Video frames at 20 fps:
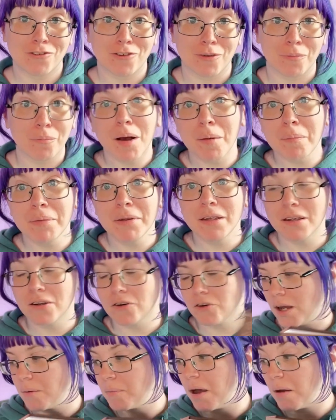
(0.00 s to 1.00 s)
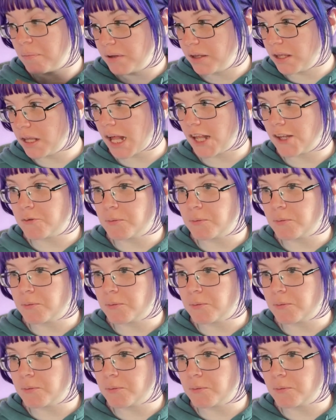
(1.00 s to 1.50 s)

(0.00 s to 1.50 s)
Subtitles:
from not puppy class,